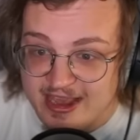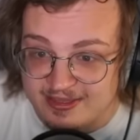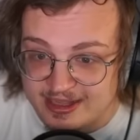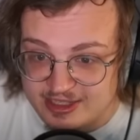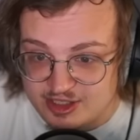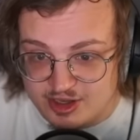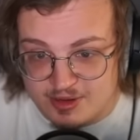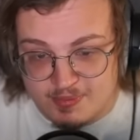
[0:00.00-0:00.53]
That's
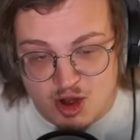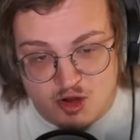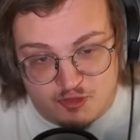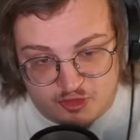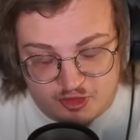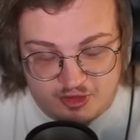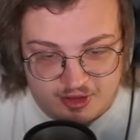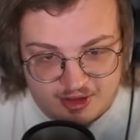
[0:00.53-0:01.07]
a good move.
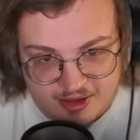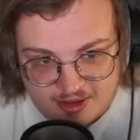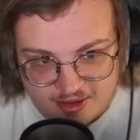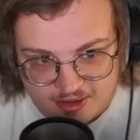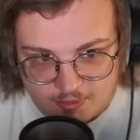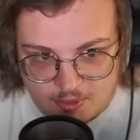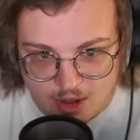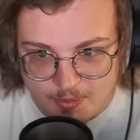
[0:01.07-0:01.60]

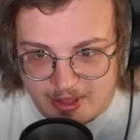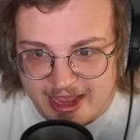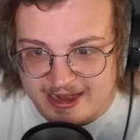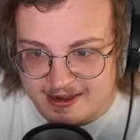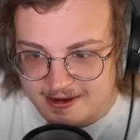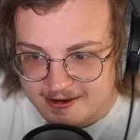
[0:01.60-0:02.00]
Well played.